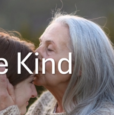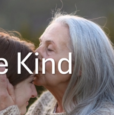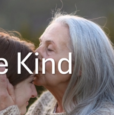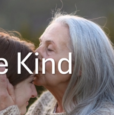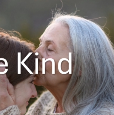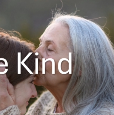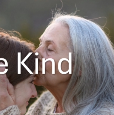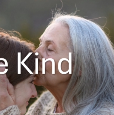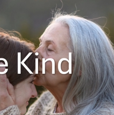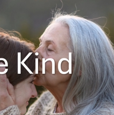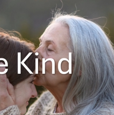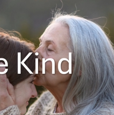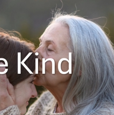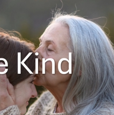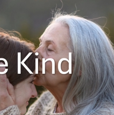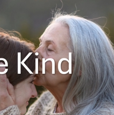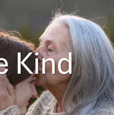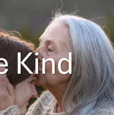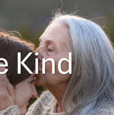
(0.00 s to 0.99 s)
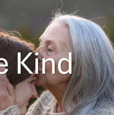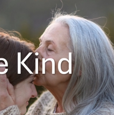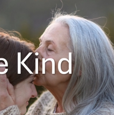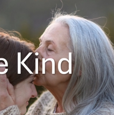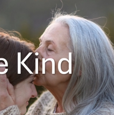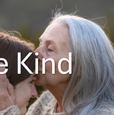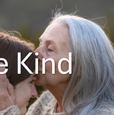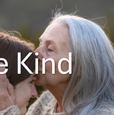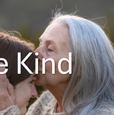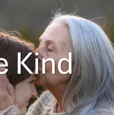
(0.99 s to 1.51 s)

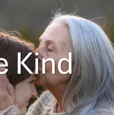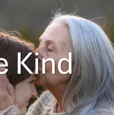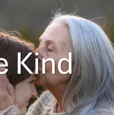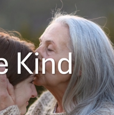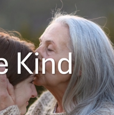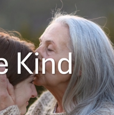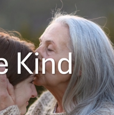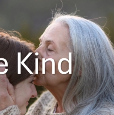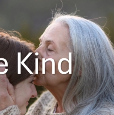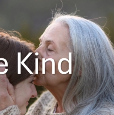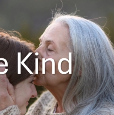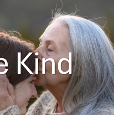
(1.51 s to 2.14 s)
No one is speaking in this clip.